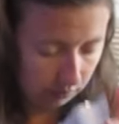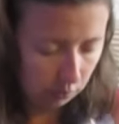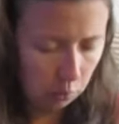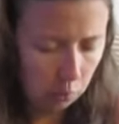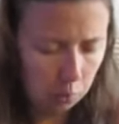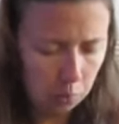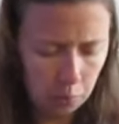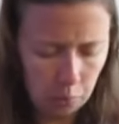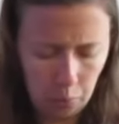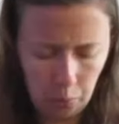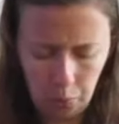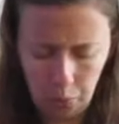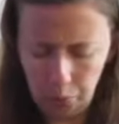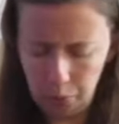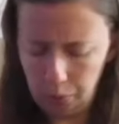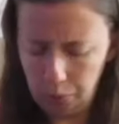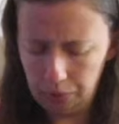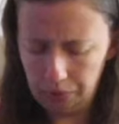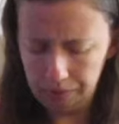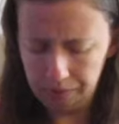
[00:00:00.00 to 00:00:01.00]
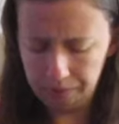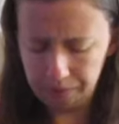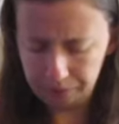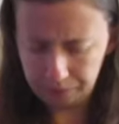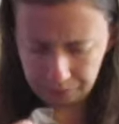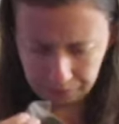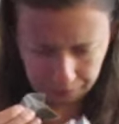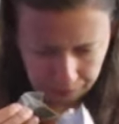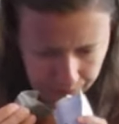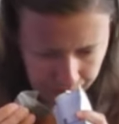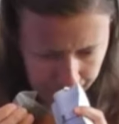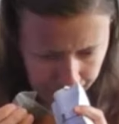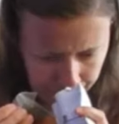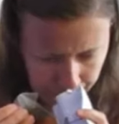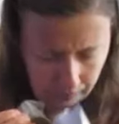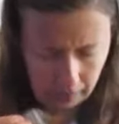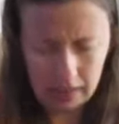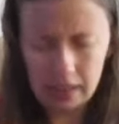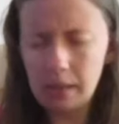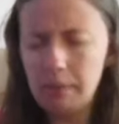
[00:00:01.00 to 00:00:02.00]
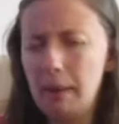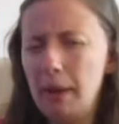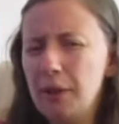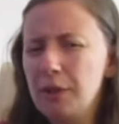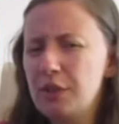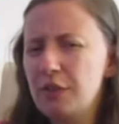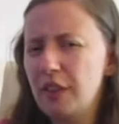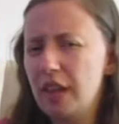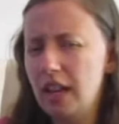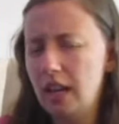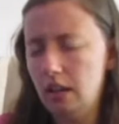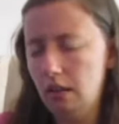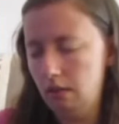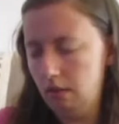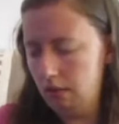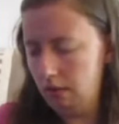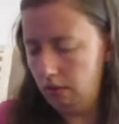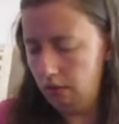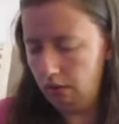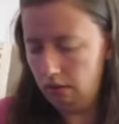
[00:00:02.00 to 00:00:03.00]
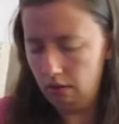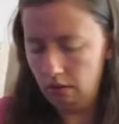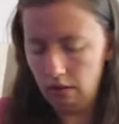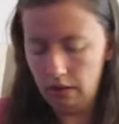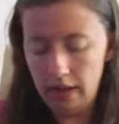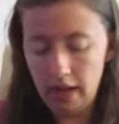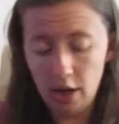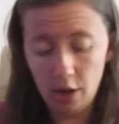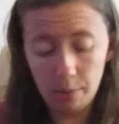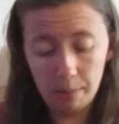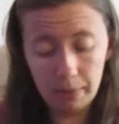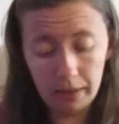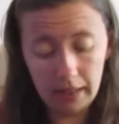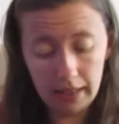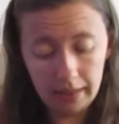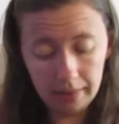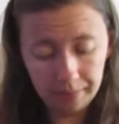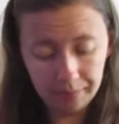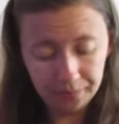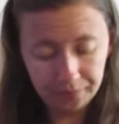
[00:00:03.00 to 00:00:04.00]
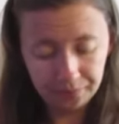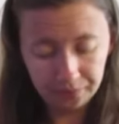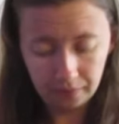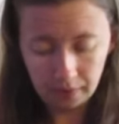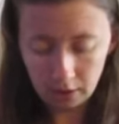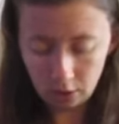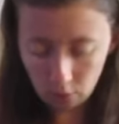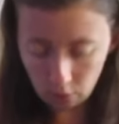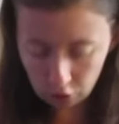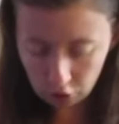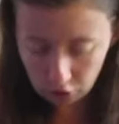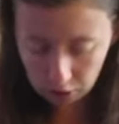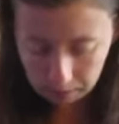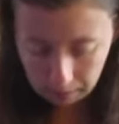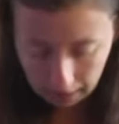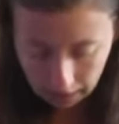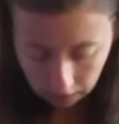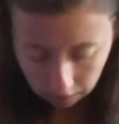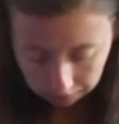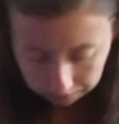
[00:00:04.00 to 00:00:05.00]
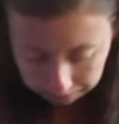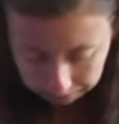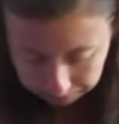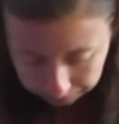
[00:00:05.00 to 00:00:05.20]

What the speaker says: Ooh. Smells very herbally. You want your smell?